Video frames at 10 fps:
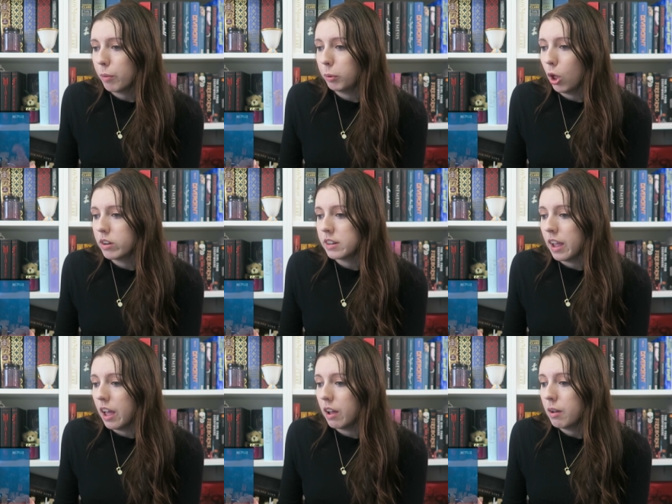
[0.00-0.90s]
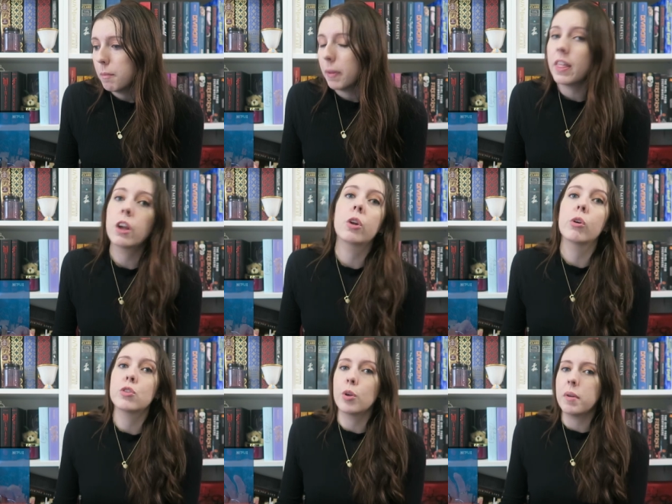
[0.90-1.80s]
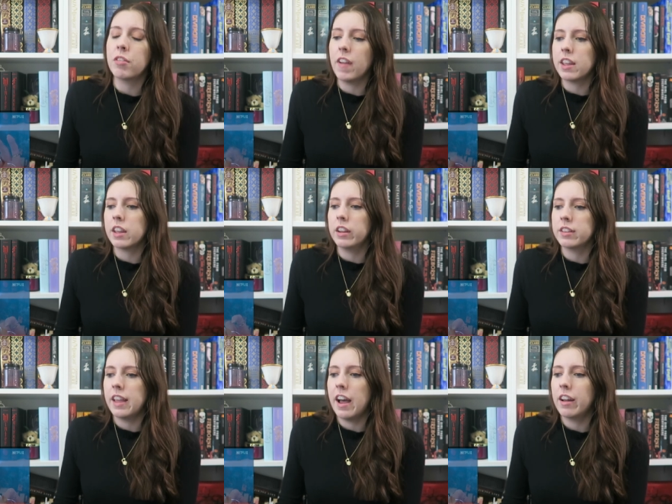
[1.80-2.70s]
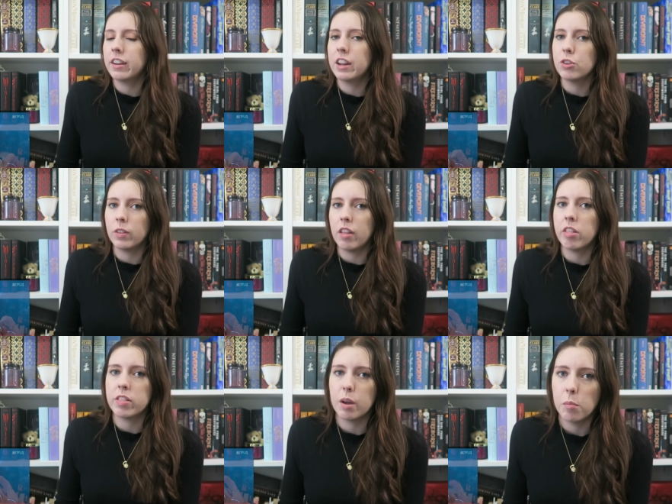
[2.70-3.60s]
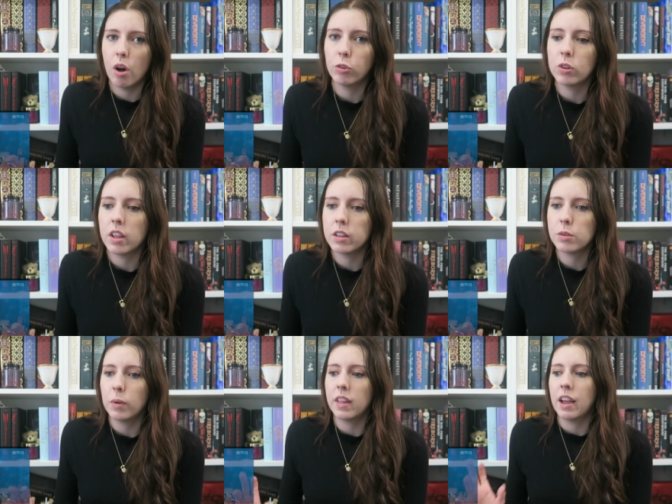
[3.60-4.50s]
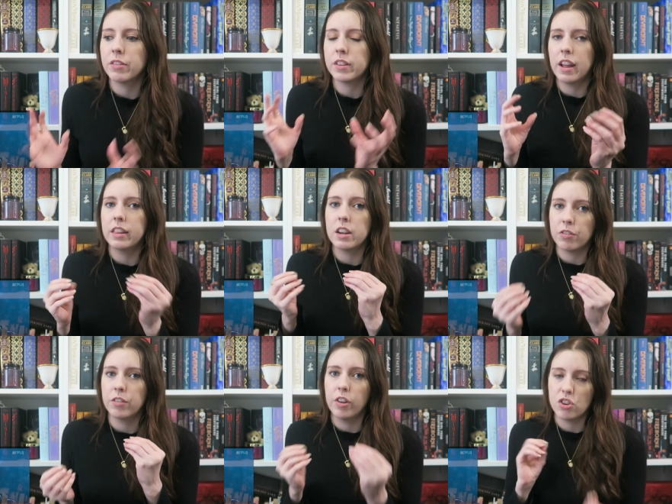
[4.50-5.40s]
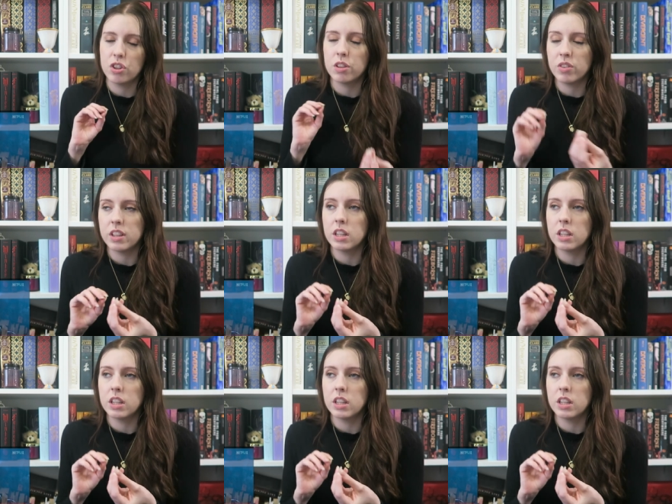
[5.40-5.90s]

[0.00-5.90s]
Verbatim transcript: the blonde hair. But they could also be faking us out and do that thing that Marvel does where they have slightly different versions of